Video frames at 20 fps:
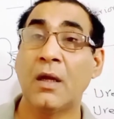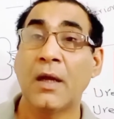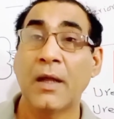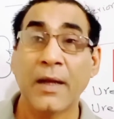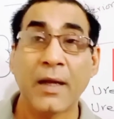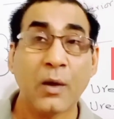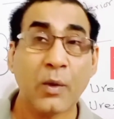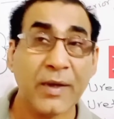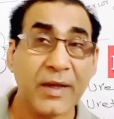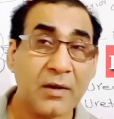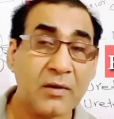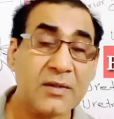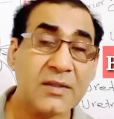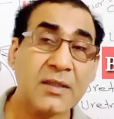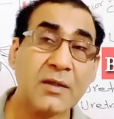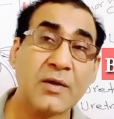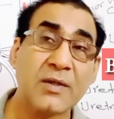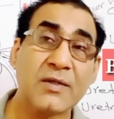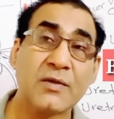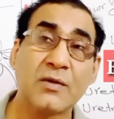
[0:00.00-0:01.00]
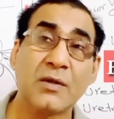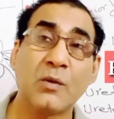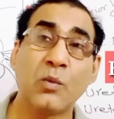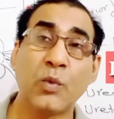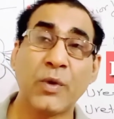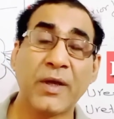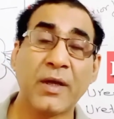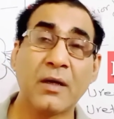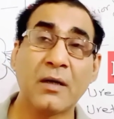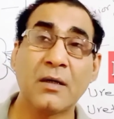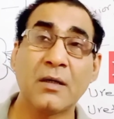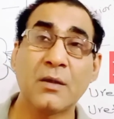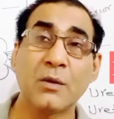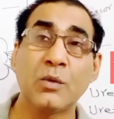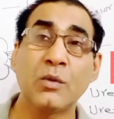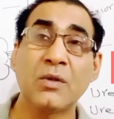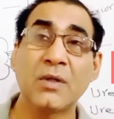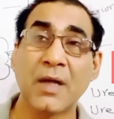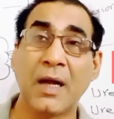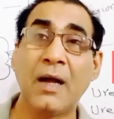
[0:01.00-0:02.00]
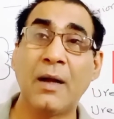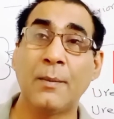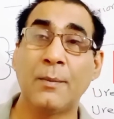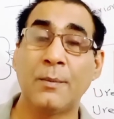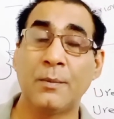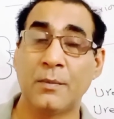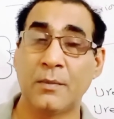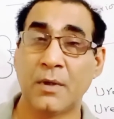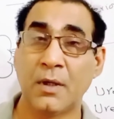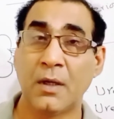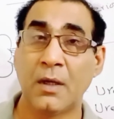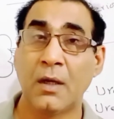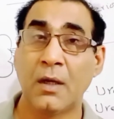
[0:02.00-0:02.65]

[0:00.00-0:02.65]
now here is the question: where do come